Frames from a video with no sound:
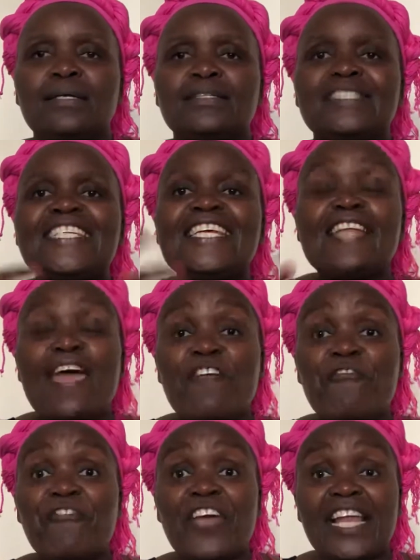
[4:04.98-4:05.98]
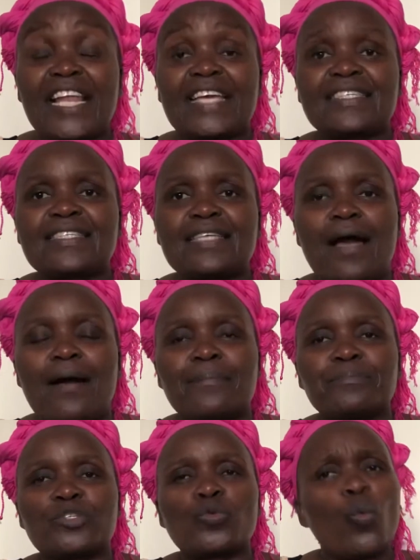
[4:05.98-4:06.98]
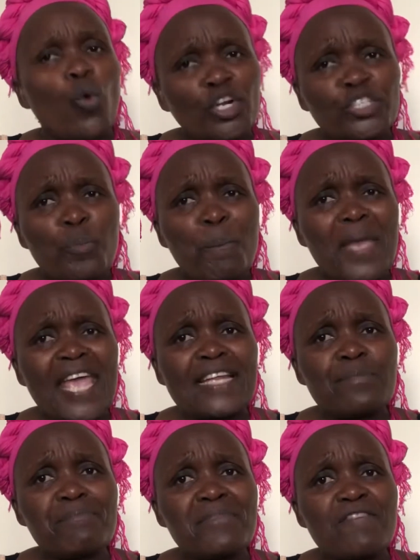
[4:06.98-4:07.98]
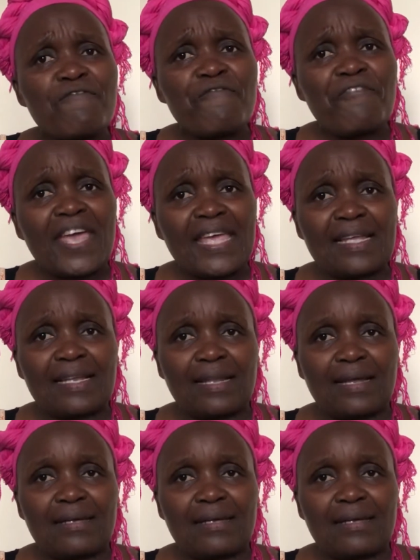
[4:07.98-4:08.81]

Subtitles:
Did I fail exams? What made me fail?